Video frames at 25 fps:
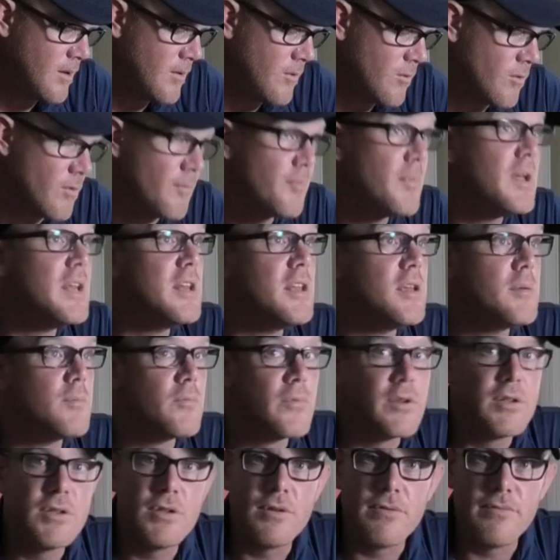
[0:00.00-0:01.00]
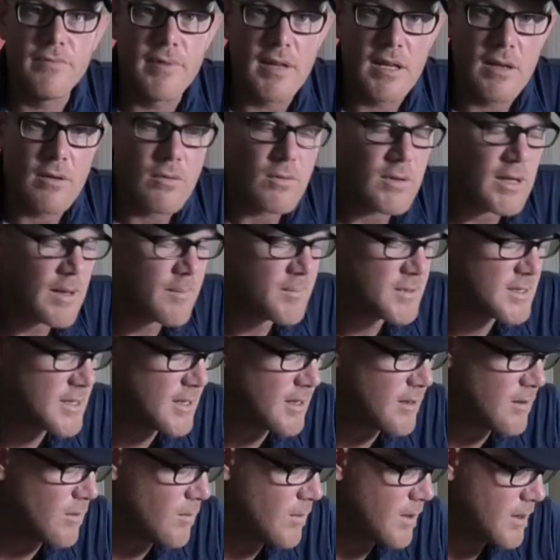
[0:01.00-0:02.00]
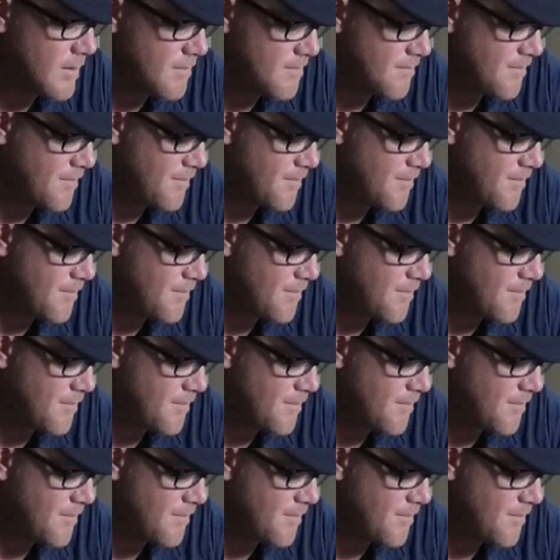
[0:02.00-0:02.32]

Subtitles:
or a medium rigid vehicle, that particular one.